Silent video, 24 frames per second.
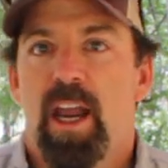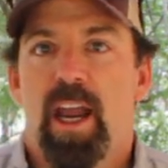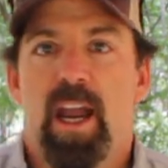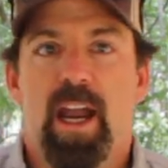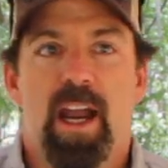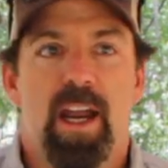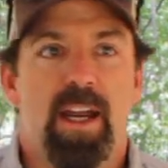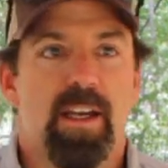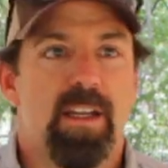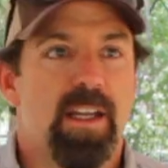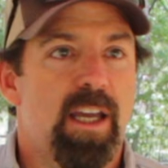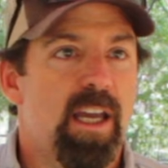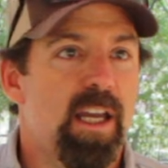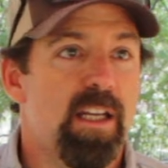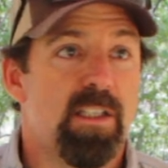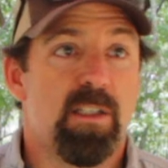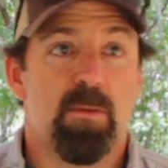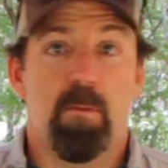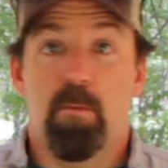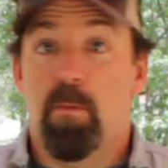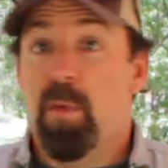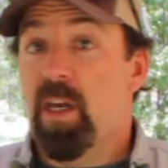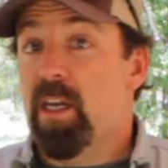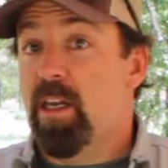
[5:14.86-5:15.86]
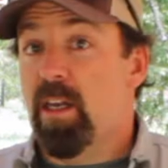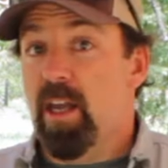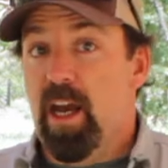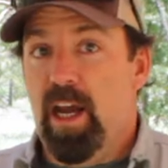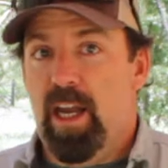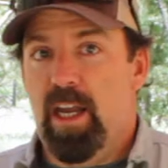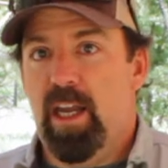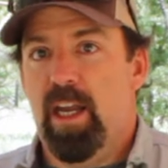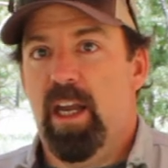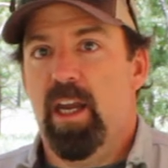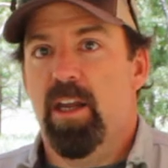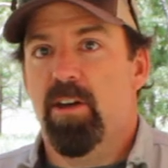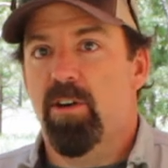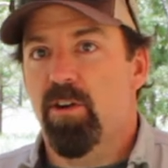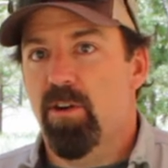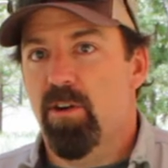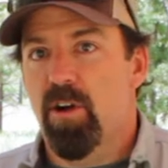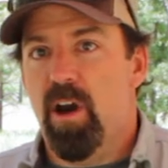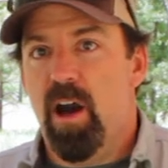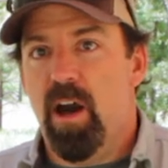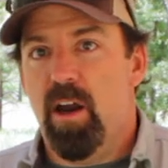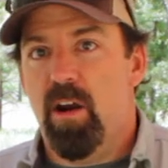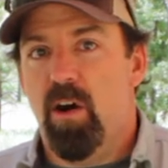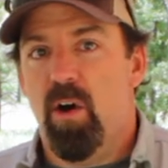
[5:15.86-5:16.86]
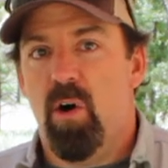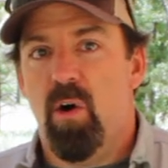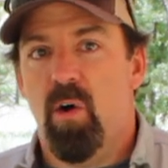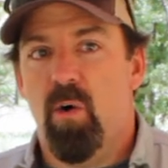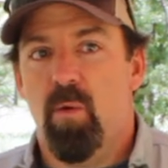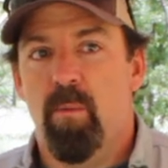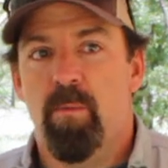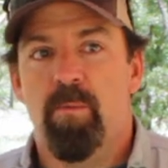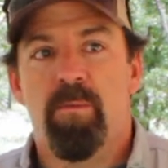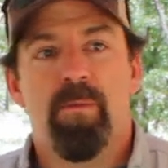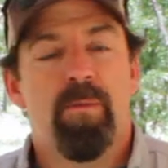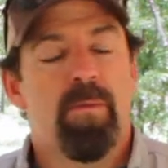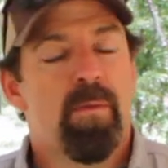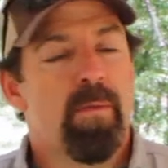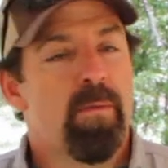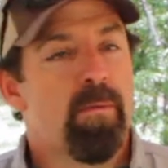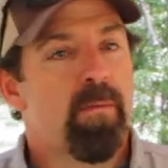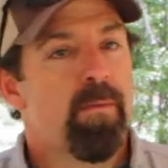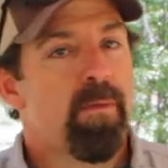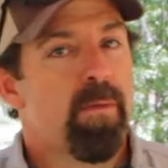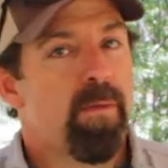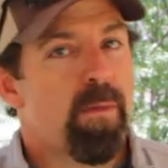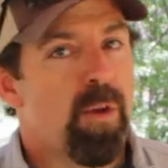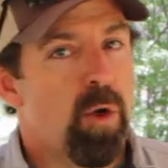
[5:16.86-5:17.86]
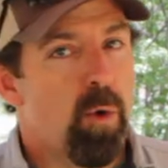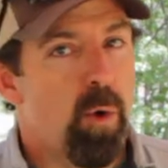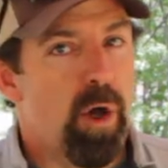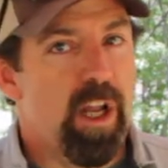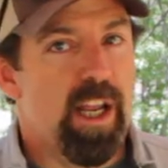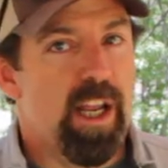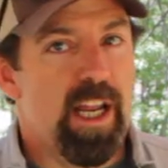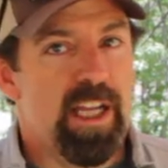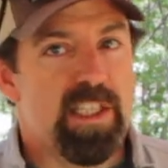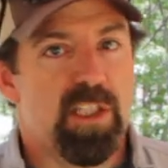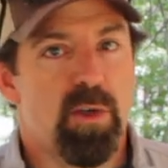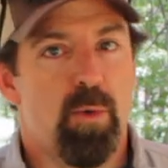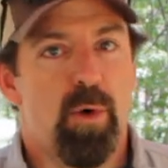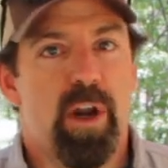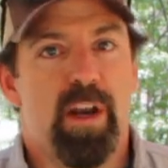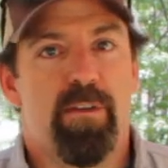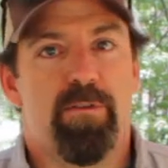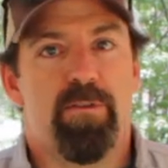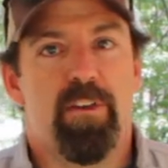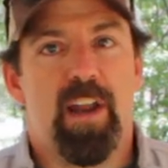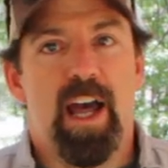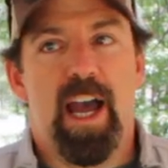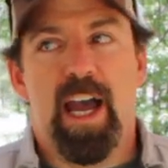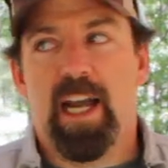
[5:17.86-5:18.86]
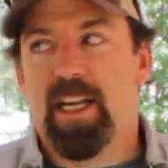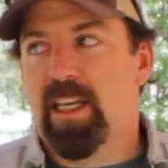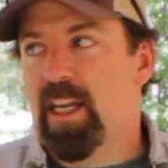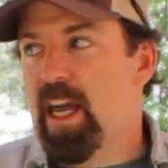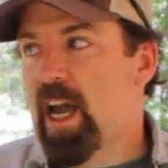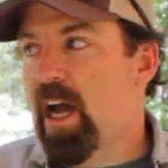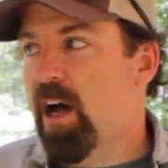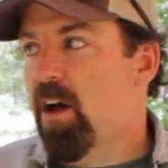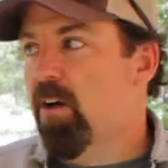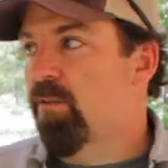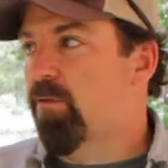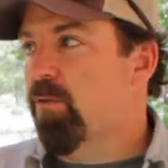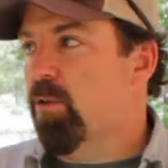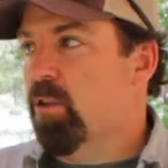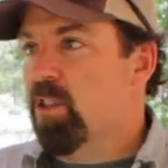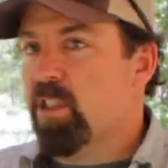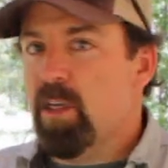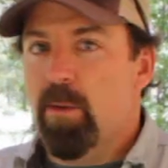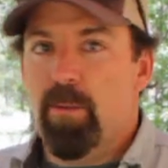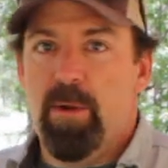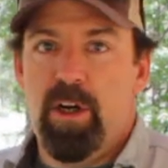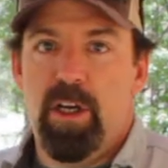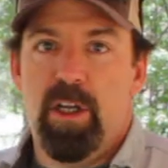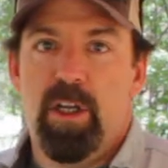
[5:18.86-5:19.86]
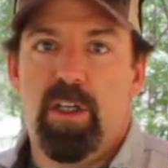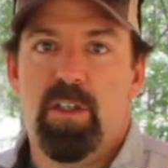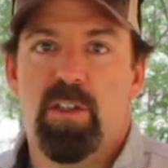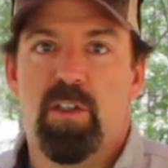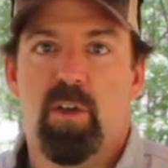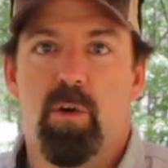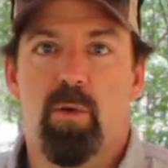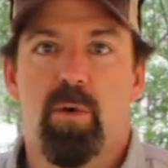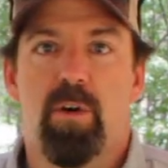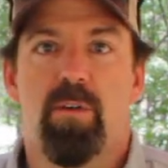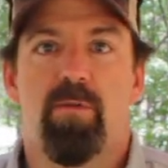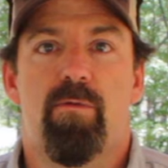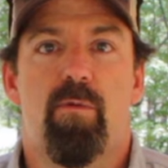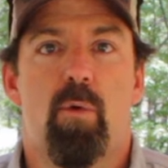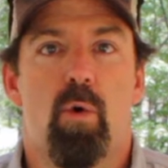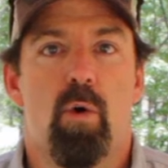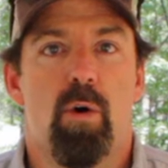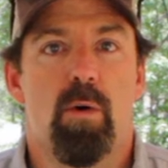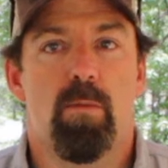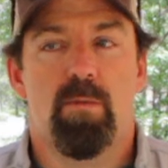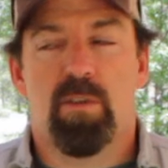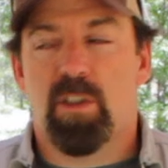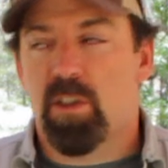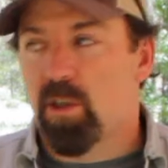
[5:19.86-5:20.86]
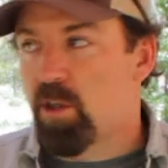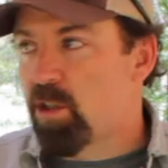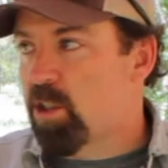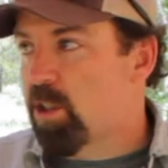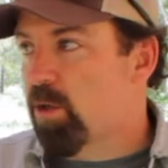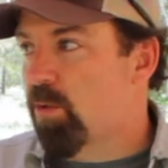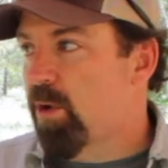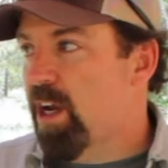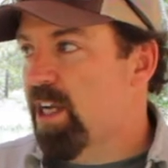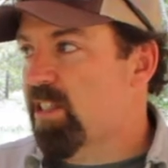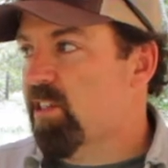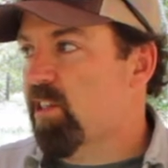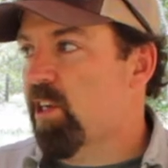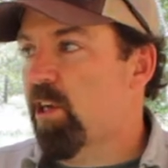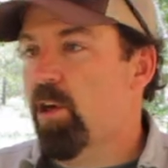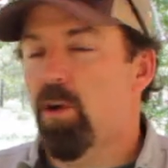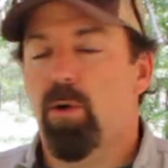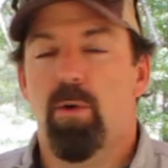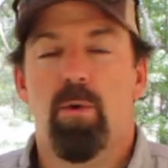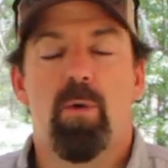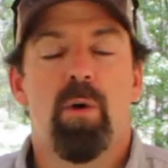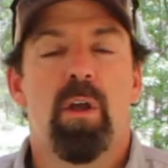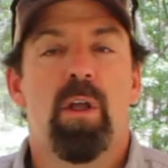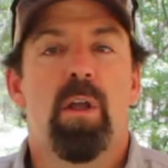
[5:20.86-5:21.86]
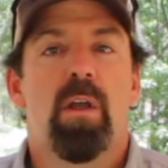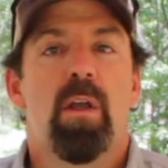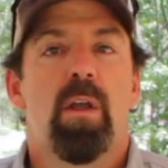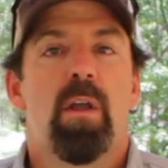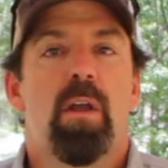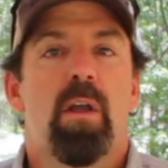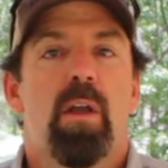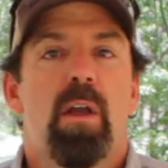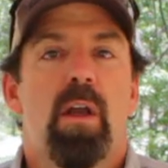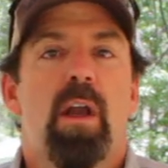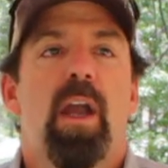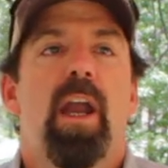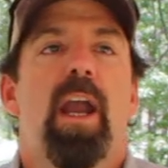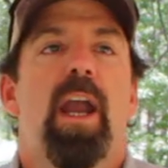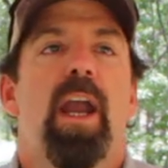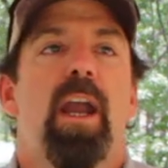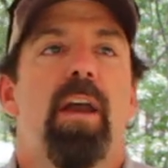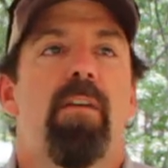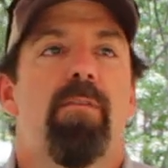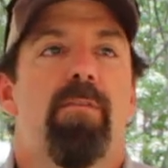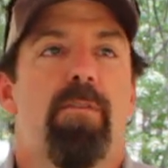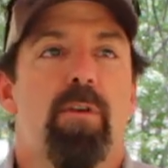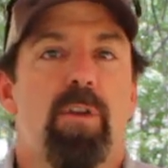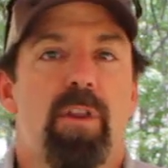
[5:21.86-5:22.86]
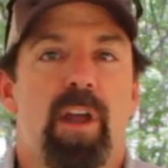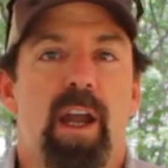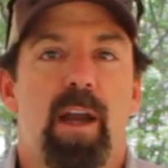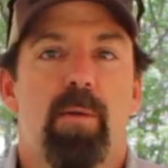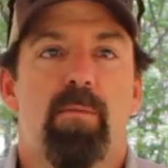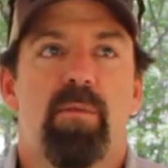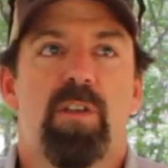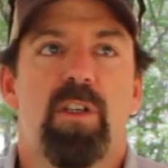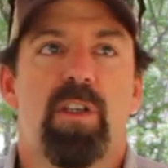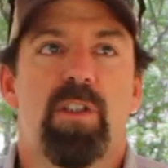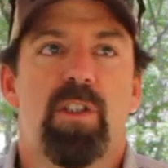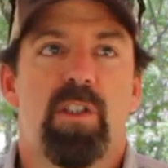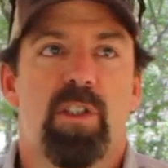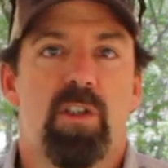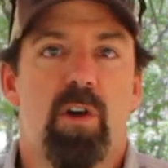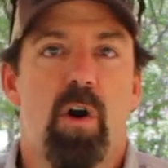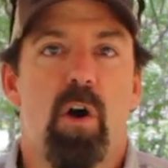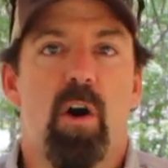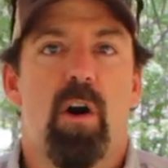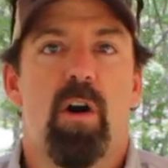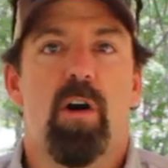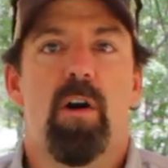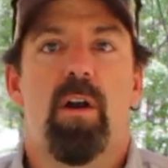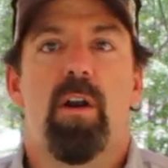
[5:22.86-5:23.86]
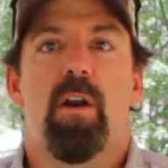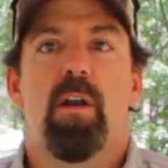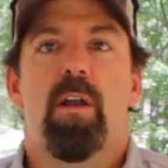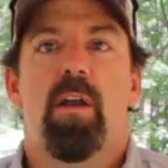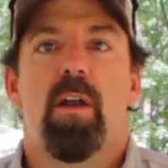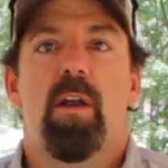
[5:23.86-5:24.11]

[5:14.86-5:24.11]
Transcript: and it's midnight and you're not home, well, that's a red flag now for somebody to inform search and rescue and for them to start